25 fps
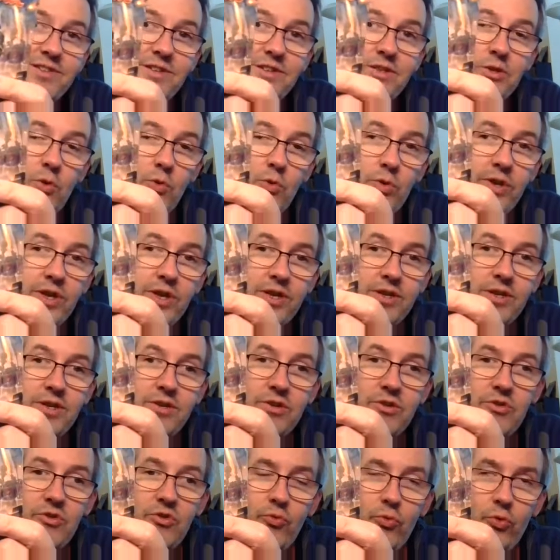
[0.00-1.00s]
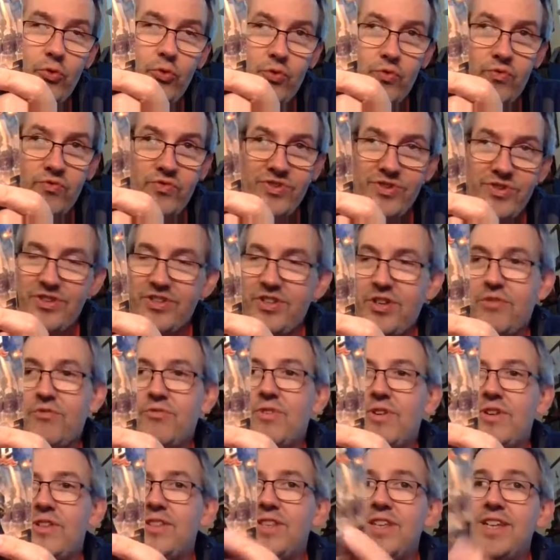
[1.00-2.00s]
to Tolkien and dwarves and stuff
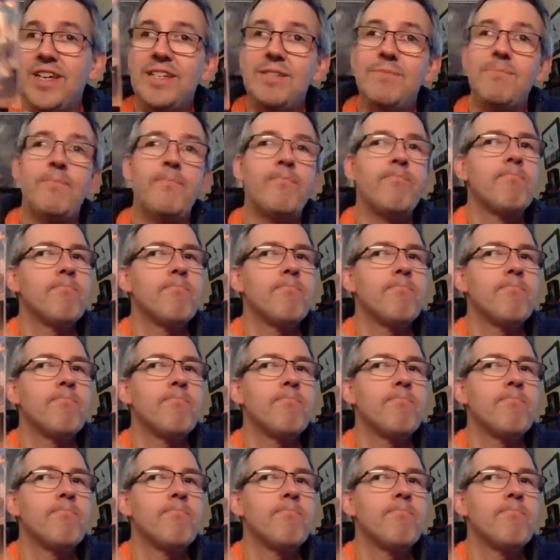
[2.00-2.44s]
like that.